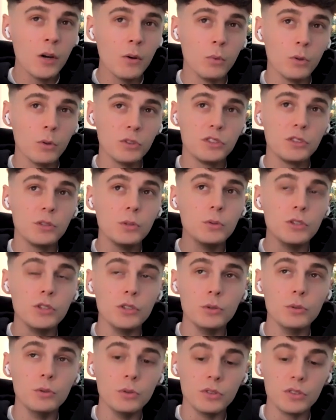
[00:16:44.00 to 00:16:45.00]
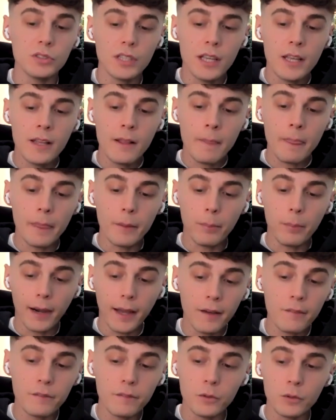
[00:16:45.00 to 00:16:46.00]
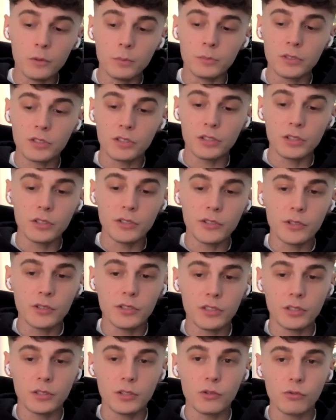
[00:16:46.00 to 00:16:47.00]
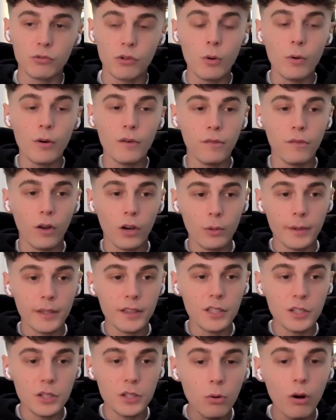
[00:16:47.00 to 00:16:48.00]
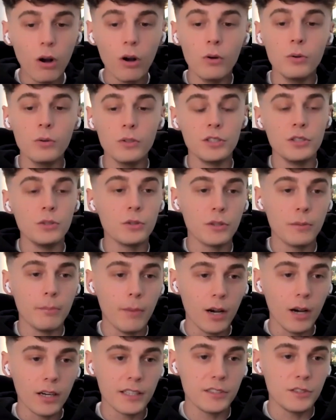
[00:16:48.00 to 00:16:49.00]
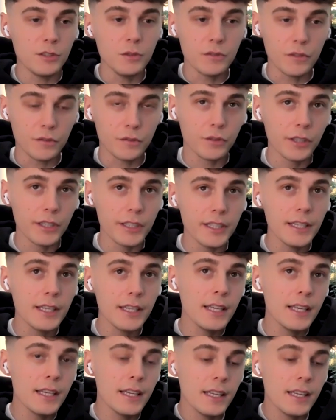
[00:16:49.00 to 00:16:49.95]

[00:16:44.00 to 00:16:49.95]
Once you use the platforms to grow a following that you own and you can market to for free,